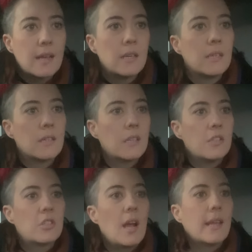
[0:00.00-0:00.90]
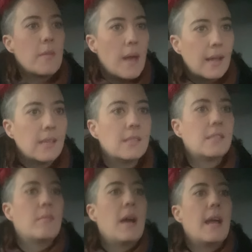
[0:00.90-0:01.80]
I'm gonna try and get back
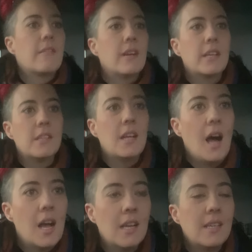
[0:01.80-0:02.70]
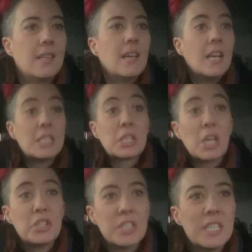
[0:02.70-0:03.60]
into my regular
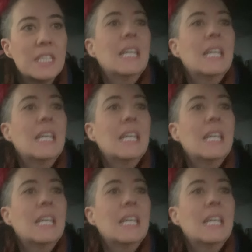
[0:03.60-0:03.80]
scheduling.